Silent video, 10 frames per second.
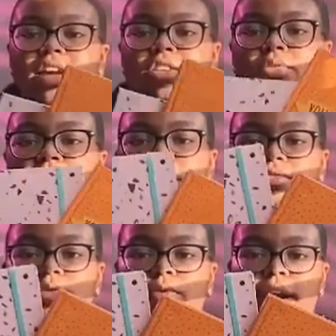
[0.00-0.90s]
I do
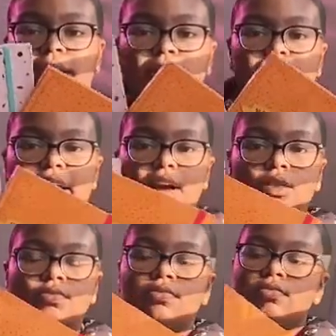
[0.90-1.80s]
love to write
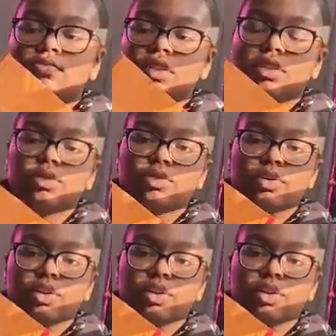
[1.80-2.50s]
down little